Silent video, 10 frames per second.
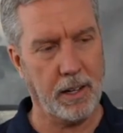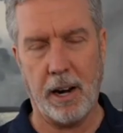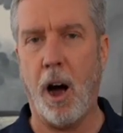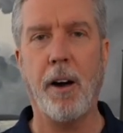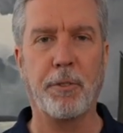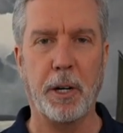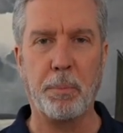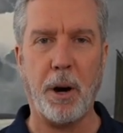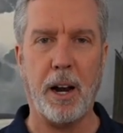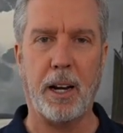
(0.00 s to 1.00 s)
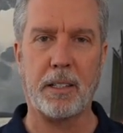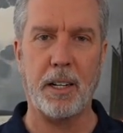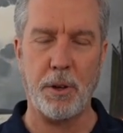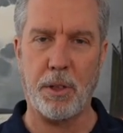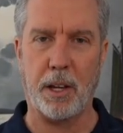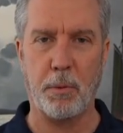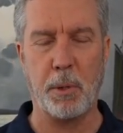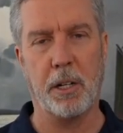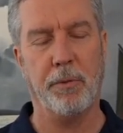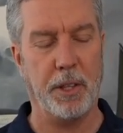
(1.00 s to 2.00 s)
kind of off-grid product and you think it would
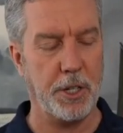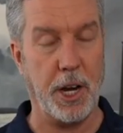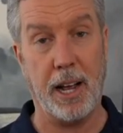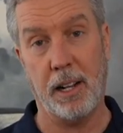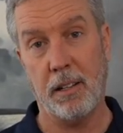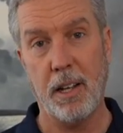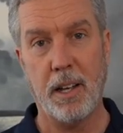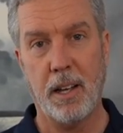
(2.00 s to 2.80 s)
be good for the channel,